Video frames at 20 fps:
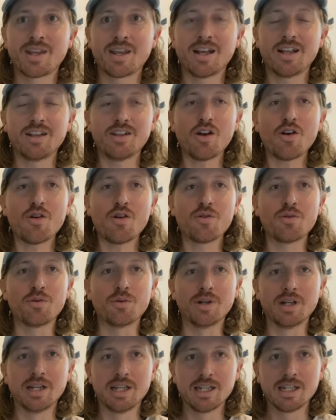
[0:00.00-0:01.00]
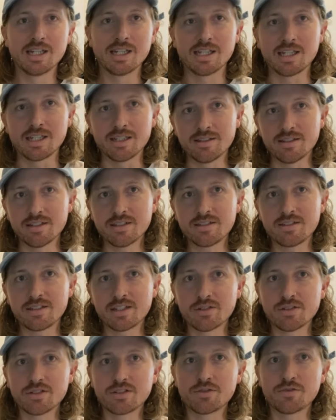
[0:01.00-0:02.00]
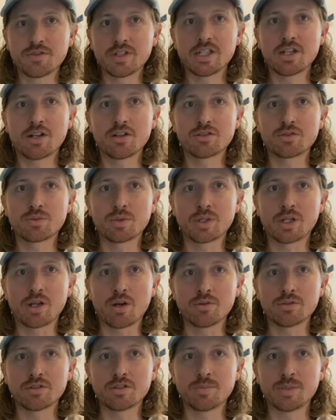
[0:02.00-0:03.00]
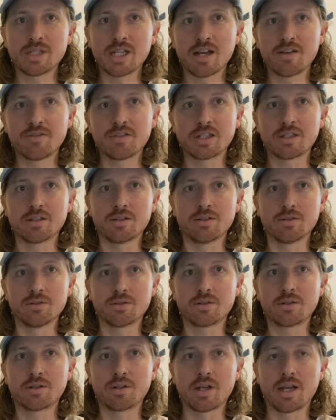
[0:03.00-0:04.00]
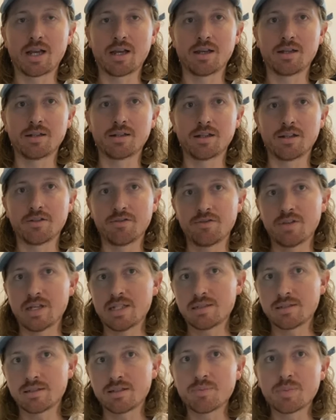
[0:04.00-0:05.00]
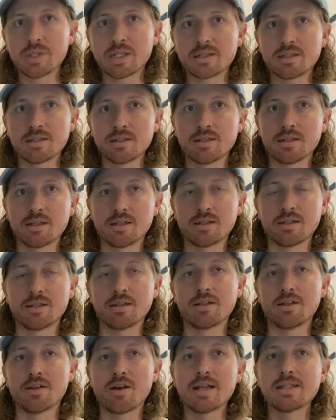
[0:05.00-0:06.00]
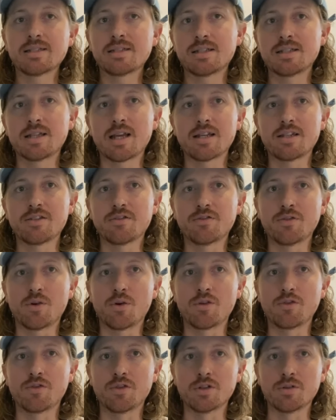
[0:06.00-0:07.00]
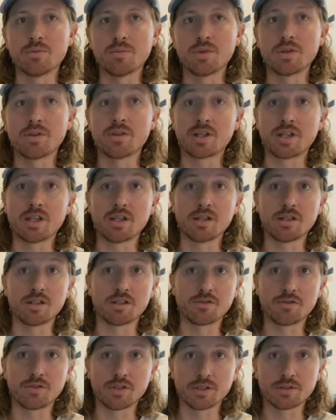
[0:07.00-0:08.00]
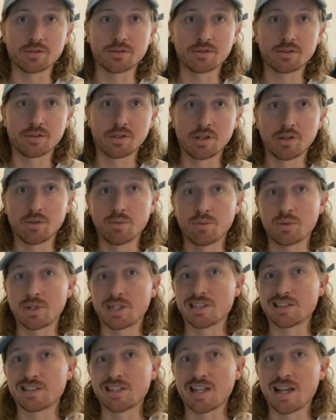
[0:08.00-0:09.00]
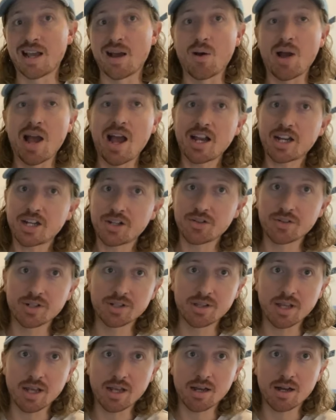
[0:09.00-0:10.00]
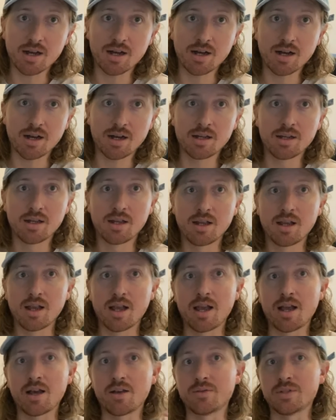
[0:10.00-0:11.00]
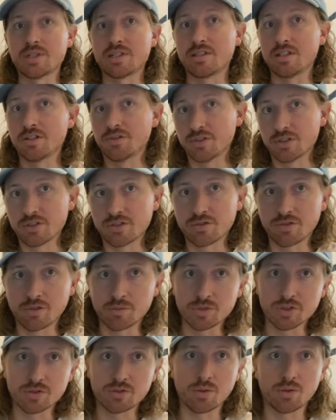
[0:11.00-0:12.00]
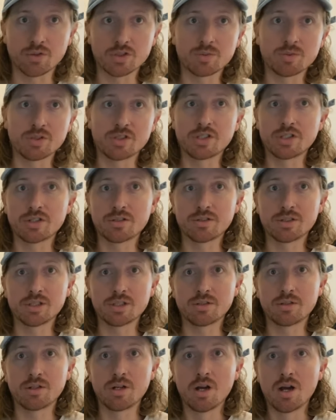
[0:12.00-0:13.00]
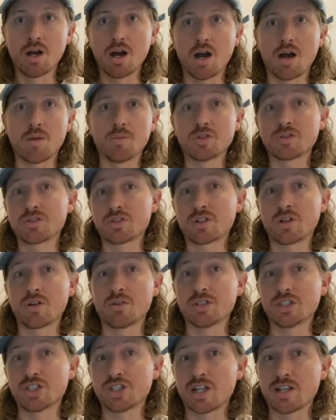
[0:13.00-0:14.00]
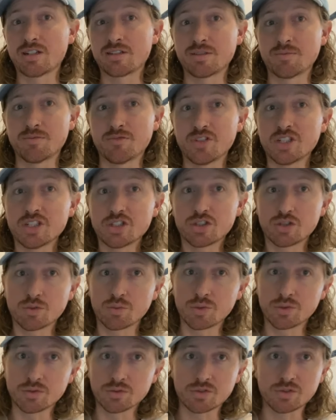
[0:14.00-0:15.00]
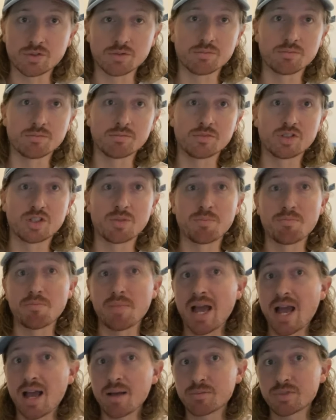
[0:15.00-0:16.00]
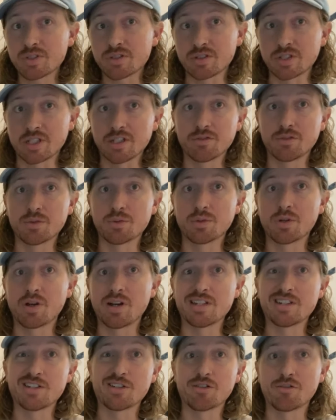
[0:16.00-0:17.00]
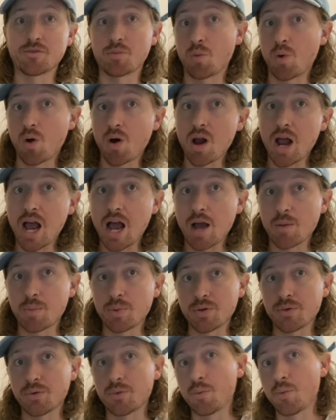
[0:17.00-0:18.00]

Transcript: Hello! In this series of videos we're going to be having a look at events depicted in the 1984 film The Killing Fields. We're going to see how accurate they are, how it differs from the source material. I'm also going to share some visuals, some maps to give you an idea of what happened